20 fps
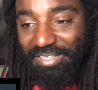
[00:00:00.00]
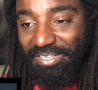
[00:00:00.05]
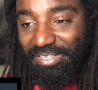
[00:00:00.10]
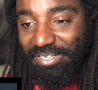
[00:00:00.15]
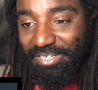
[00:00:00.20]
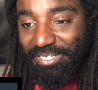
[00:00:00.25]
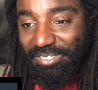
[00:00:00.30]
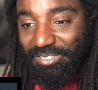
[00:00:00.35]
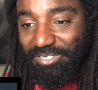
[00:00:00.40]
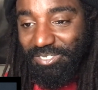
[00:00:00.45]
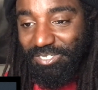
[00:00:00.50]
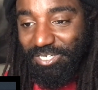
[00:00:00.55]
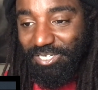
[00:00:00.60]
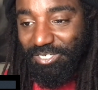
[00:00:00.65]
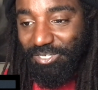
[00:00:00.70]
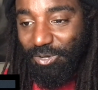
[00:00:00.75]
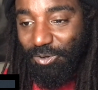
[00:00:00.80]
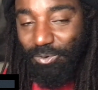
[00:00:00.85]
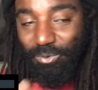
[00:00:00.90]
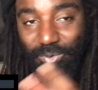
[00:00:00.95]
is
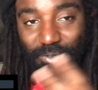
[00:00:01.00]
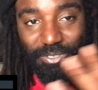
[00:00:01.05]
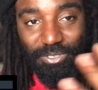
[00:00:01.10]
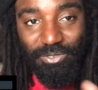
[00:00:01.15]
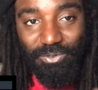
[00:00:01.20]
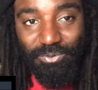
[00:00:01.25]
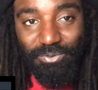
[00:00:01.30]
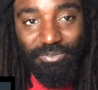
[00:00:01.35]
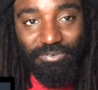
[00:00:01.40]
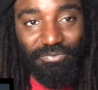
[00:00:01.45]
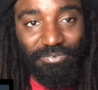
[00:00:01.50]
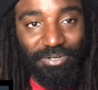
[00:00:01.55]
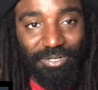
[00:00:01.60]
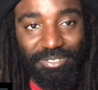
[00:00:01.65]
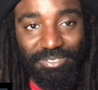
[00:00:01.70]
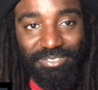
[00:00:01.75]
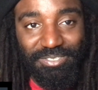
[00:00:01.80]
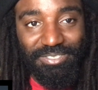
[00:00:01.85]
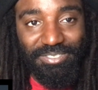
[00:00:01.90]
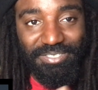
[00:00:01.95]
a whole
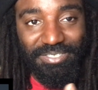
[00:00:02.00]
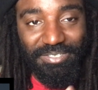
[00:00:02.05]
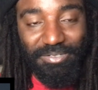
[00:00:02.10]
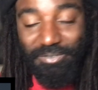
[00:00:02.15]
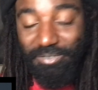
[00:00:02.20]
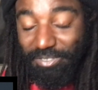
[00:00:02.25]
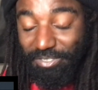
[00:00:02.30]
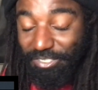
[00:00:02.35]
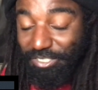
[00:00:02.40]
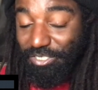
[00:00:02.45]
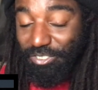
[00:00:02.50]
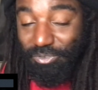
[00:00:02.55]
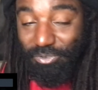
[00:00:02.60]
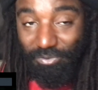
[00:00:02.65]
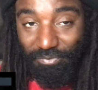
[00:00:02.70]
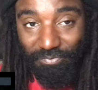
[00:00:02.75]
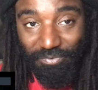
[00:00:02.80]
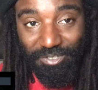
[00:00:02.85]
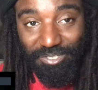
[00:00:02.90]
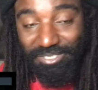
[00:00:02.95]
universe, or the
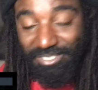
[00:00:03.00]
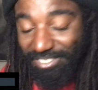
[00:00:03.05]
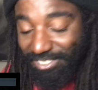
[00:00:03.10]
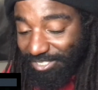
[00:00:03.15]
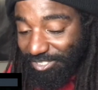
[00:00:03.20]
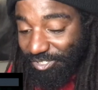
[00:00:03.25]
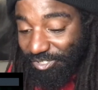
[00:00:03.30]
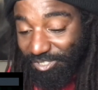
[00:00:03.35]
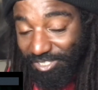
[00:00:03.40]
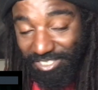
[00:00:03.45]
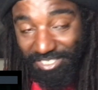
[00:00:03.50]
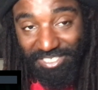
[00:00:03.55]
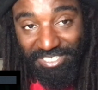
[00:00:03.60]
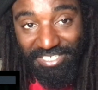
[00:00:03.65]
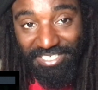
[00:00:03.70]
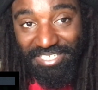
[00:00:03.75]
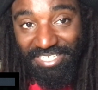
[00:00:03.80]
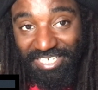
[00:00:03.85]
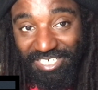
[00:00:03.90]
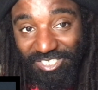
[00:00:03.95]
universe that turned
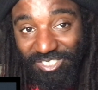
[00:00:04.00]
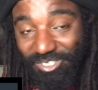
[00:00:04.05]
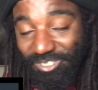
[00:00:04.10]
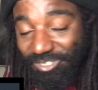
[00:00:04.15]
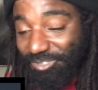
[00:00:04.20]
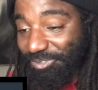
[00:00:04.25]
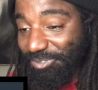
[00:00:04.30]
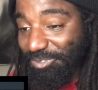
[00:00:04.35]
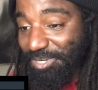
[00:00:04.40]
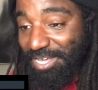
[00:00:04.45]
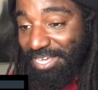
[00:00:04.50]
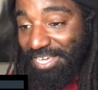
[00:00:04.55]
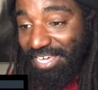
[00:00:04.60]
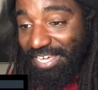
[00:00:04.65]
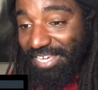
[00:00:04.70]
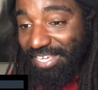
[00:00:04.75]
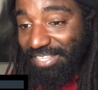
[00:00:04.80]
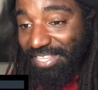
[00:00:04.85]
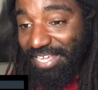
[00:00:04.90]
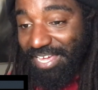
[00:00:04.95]
into an issue
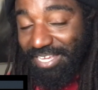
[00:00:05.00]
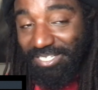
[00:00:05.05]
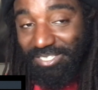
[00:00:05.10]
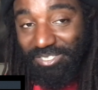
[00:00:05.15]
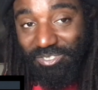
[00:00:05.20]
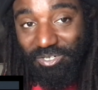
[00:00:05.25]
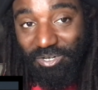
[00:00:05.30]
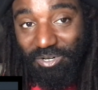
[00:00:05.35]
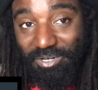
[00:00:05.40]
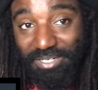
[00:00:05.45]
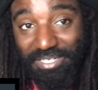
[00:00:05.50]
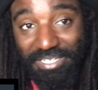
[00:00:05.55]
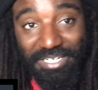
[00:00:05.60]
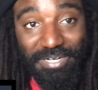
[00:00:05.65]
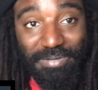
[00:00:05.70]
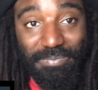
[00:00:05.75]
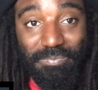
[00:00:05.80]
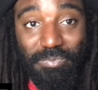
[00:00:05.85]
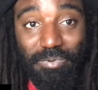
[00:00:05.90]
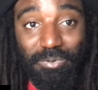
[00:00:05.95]
that turned
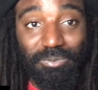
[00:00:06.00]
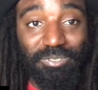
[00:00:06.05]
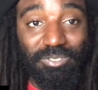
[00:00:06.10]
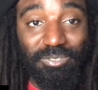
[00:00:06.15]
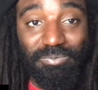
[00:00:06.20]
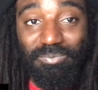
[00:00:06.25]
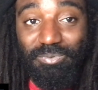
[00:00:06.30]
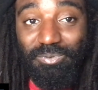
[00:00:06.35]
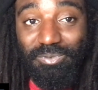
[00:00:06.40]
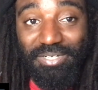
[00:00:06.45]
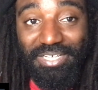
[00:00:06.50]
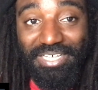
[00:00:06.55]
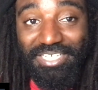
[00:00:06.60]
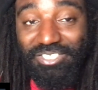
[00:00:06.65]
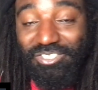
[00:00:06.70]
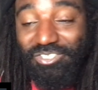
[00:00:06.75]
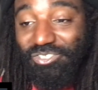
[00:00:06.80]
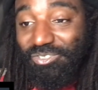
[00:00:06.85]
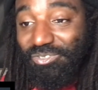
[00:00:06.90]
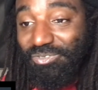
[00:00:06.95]
into multiple
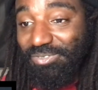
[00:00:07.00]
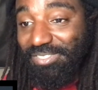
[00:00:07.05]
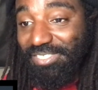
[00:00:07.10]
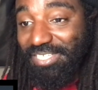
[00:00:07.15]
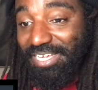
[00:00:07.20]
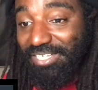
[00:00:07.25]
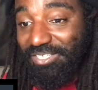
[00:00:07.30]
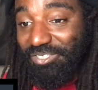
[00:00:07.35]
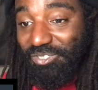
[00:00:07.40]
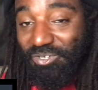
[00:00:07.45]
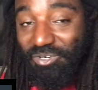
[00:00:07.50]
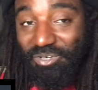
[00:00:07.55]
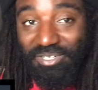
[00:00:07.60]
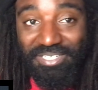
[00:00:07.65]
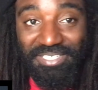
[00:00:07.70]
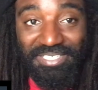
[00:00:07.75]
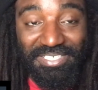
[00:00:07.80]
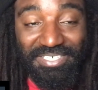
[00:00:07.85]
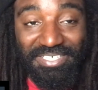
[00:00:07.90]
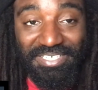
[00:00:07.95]
issues that
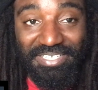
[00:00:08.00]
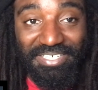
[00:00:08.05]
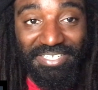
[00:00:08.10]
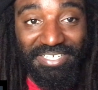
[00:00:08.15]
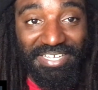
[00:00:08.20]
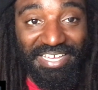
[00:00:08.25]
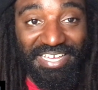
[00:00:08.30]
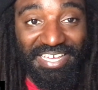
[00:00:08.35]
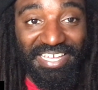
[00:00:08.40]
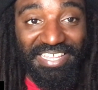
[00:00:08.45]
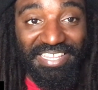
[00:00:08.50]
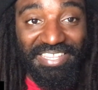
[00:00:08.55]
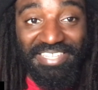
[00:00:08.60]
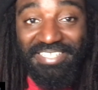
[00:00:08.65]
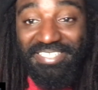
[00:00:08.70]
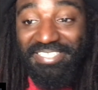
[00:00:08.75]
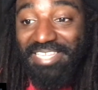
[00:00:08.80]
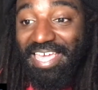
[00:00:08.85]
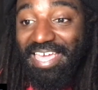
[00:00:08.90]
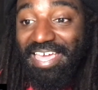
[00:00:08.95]
turned into
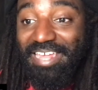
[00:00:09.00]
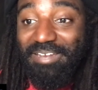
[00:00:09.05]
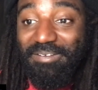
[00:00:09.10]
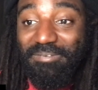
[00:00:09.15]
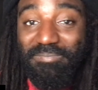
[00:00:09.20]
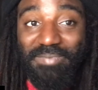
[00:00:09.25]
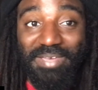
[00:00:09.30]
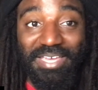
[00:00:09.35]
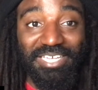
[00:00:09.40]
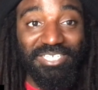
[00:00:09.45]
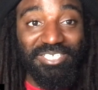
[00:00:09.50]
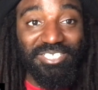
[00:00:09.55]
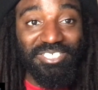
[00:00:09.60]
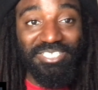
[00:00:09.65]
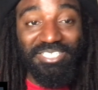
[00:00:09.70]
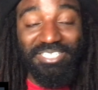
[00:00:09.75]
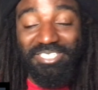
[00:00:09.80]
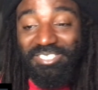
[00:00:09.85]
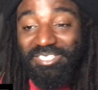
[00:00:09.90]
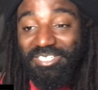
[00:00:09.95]
this
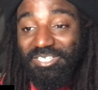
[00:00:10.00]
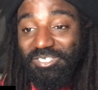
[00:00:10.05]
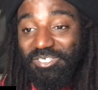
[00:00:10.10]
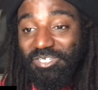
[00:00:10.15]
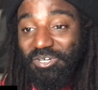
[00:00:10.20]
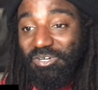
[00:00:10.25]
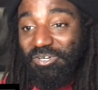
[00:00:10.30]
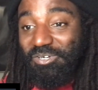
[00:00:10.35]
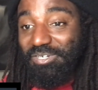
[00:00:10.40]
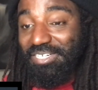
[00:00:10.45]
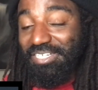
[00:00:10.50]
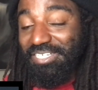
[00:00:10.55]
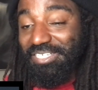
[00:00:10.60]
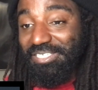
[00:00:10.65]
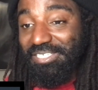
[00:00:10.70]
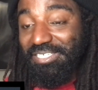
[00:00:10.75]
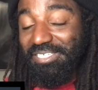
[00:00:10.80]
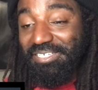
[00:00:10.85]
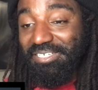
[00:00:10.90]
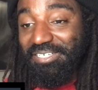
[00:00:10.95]
animation, turned
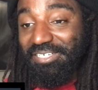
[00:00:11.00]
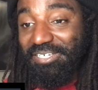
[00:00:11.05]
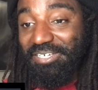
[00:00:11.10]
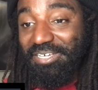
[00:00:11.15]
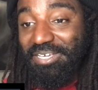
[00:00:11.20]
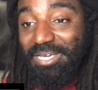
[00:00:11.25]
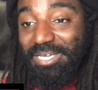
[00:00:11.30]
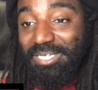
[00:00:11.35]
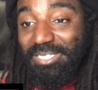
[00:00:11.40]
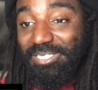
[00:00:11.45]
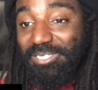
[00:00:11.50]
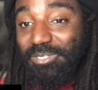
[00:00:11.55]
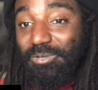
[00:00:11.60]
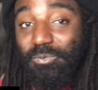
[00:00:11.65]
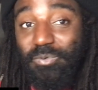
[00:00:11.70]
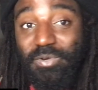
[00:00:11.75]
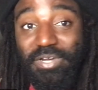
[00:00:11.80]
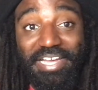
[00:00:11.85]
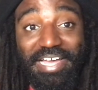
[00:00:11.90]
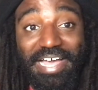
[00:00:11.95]
into
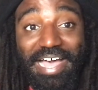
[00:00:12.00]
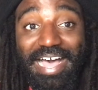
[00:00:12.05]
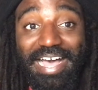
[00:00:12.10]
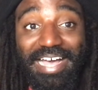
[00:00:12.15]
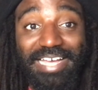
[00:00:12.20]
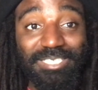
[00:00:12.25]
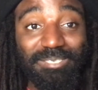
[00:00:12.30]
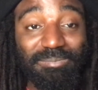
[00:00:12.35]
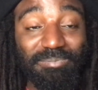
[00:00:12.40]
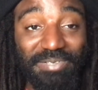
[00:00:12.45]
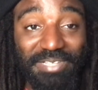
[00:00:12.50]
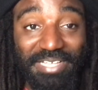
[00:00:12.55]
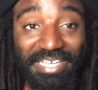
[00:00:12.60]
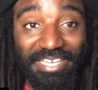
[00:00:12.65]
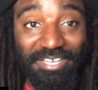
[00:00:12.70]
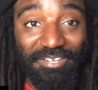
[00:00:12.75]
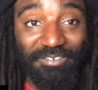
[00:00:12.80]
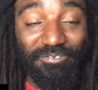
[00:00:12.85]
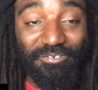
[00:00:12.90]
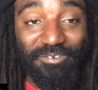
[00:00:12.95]
someone
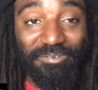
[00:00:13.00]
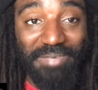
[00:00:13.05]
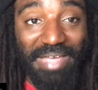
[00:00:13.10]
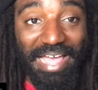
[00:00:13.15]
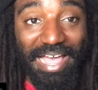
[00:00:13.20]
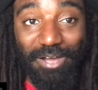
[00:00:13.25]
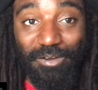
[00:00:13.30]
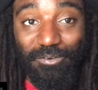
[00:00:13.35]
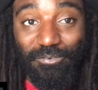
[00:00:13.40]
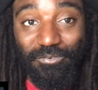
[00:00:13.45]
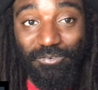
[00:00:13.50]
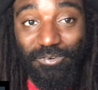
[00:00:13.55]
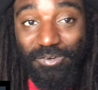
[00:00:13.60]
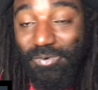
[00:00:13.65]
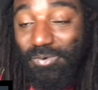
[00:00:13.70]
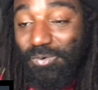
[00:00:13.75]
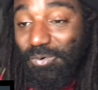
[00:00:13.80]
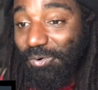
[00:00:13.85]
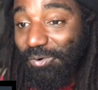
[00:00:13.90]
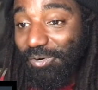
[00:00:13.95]
cosplaying from
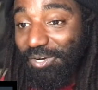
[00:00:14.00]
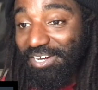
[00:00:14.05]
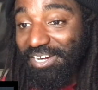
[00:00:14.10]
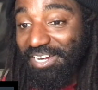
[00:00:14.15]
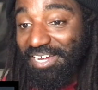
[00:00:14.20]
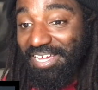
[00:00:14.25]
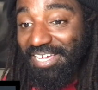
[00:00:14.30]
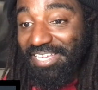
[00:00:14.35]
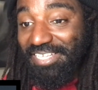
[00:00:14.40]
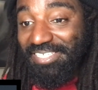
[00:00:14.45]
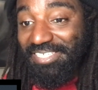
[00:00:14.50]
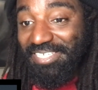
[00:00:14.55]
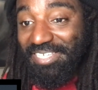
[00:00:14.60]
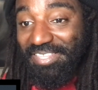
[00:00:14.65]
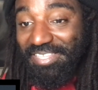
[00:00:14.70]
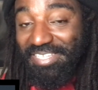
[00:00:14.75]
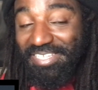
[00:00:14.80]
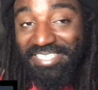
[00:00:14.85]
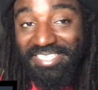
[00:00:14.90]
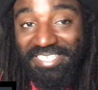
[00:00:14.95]
Alphacore to
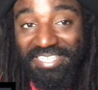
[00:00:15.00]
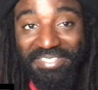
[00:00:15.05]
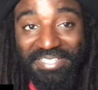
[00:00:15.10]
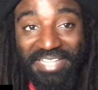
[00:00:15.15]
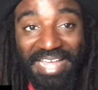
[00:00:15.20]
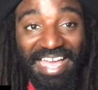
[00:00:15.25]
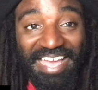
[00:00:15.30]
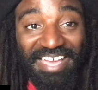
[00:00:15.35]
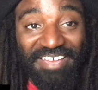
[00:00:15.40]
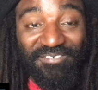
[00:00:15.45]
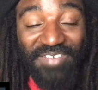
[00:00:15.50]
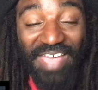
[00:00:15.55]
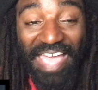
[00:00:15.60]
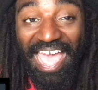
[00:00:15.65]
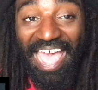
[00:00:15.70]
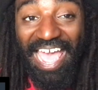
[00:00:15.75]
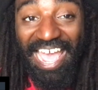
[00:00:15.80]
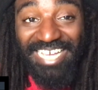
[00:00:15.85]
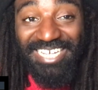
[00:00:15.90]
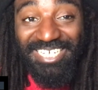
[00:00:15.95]
this live
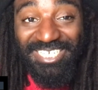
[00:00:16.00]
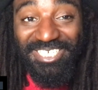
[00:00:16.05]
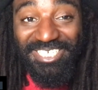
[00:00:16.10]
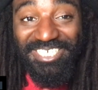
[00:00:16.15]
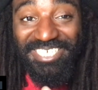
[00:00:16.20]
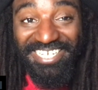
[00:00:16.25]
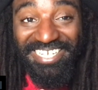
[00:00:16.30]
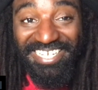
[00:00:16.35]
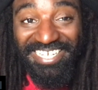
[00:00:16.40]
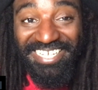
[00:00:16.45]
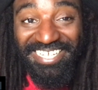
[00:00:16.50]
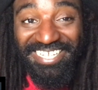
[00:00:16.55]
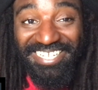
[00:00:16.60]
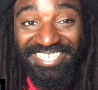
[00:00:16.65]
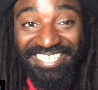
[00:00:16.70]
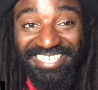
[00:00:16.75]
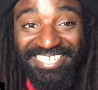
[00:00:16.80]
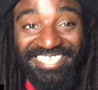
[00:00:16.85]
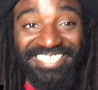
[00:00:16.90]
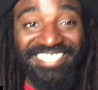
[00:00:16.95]

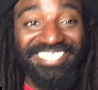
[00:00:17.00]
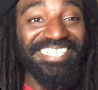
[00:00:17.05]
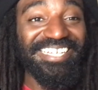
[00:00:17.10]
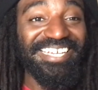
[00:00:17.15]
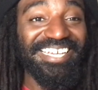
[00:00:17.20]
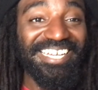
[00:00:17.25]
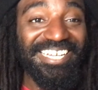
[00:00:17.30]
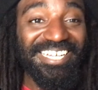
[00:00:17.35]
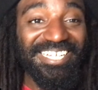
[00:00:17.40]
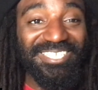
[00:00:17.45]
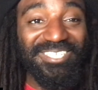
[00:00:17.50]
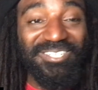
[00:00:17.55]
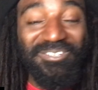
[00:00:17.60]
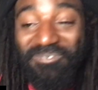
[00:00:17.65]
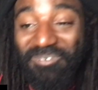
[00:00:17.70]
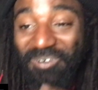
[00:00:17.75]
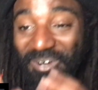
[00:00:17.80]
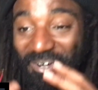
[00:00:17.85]
action to where